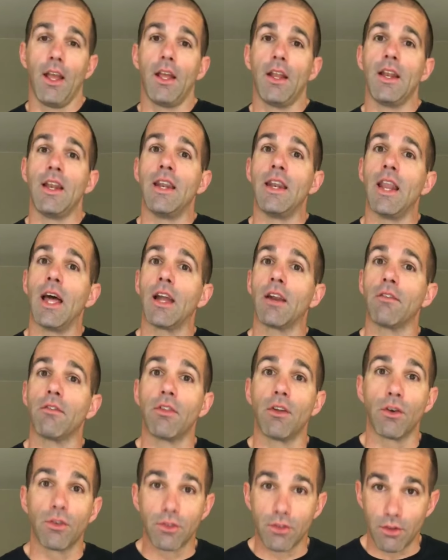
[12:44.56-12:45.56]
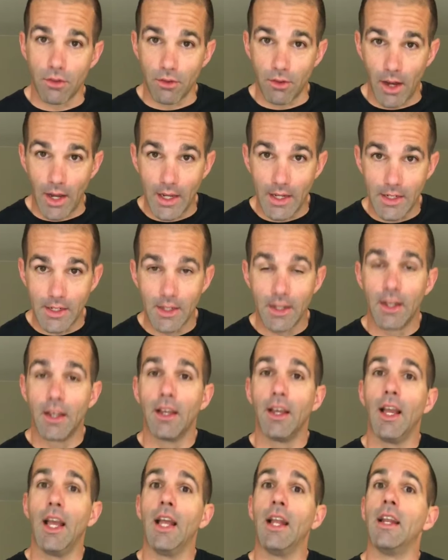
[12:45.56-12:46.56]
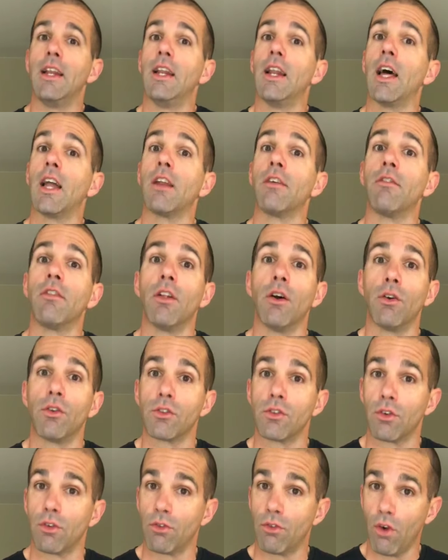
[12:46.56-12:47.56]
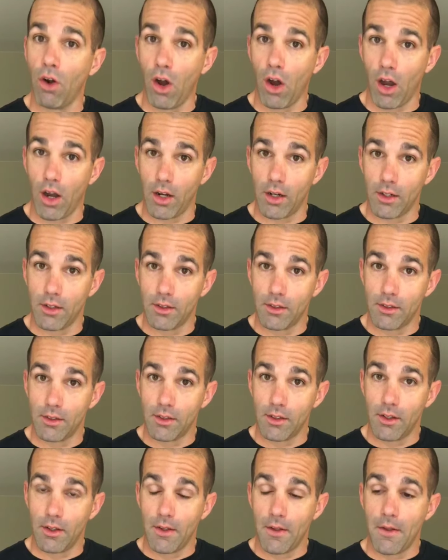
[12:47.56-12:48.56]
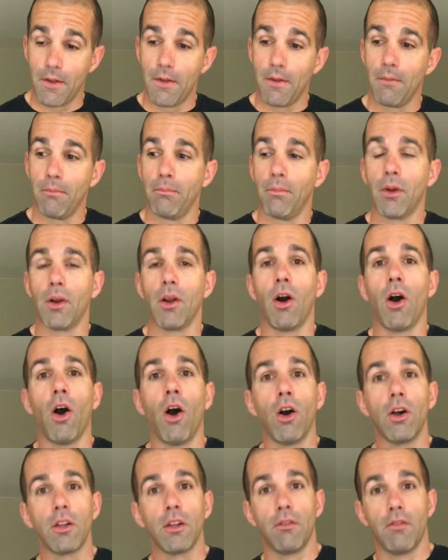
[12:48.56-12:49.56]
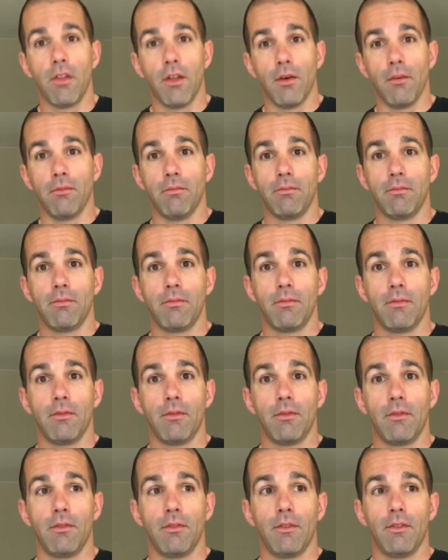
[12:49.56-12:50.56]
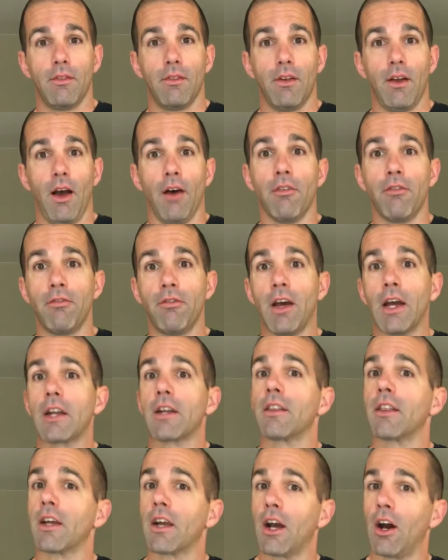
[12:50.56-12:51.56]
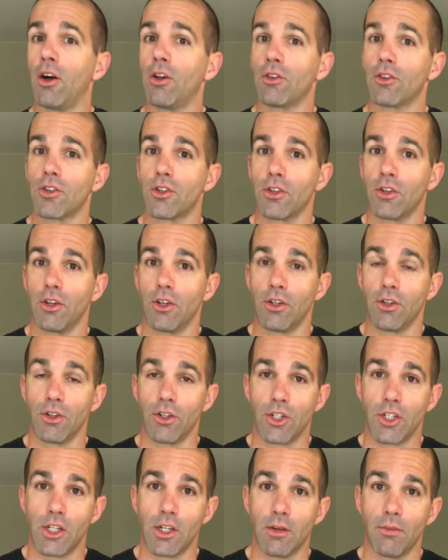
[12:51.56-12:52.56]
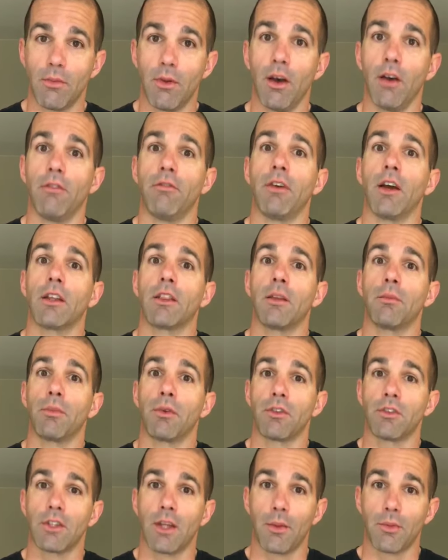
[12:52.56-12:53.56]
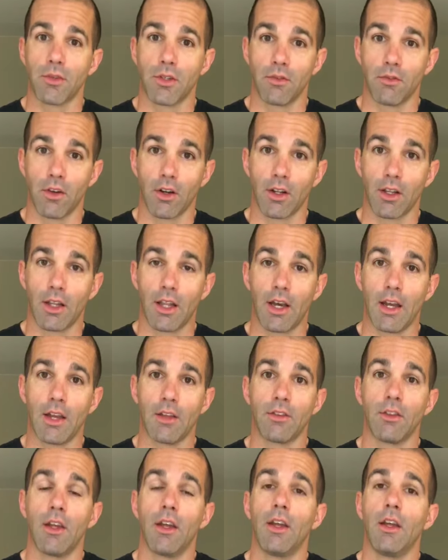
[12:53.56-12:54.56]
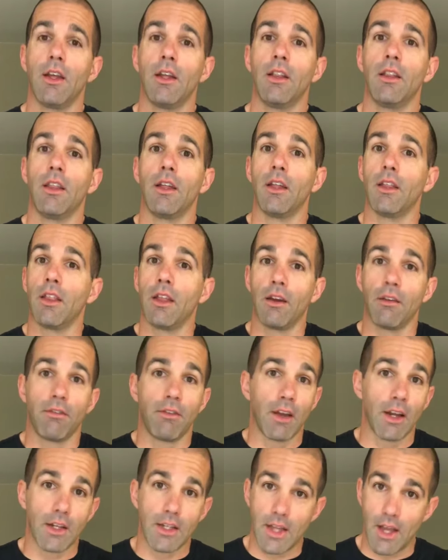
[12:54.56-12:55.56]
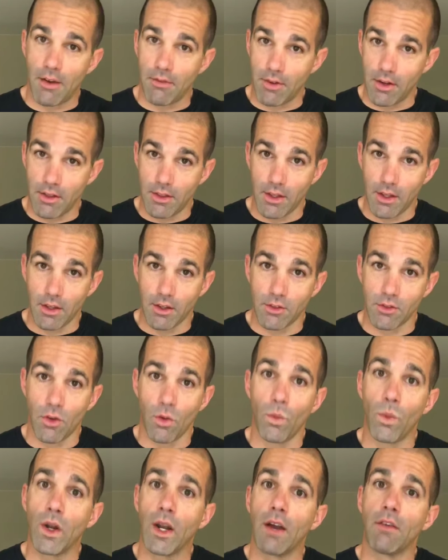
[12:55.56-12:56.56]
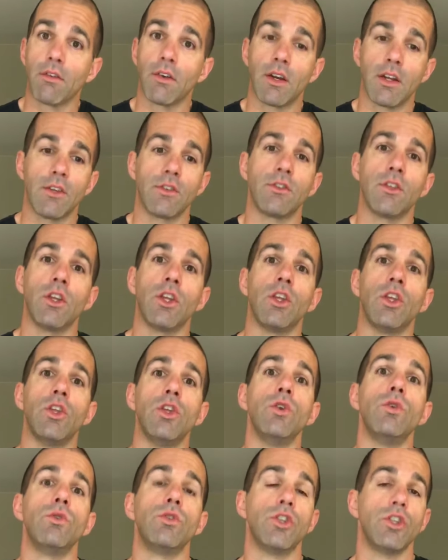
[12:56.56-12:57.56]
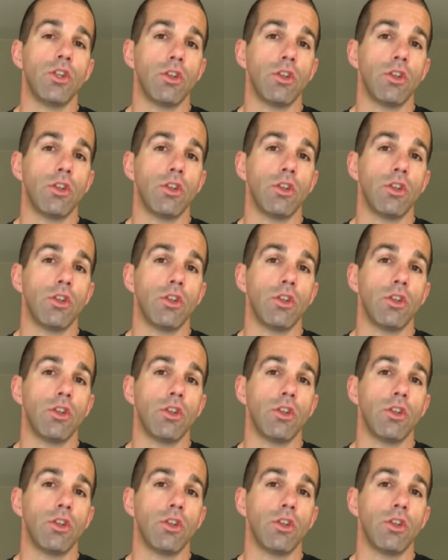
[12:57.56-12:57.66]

None of those are right, and none of those are wrong. But all of them affect the culture in your gym, affect the perception of your clients. They affect everything. So whatever it is that you